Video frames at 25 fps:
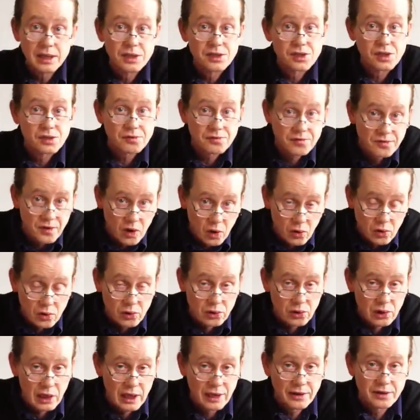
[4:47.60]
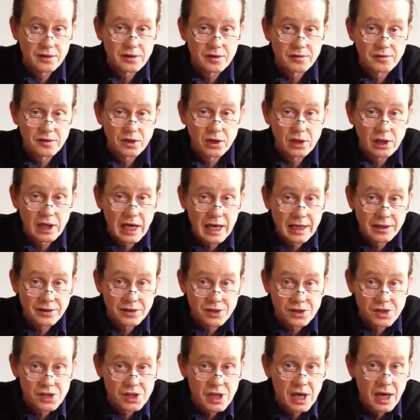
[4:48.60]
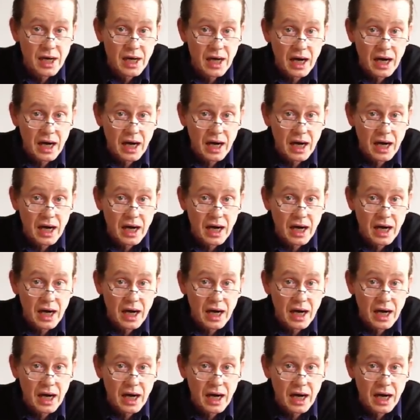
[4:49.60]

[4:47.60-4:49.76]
is the focal length of the lens.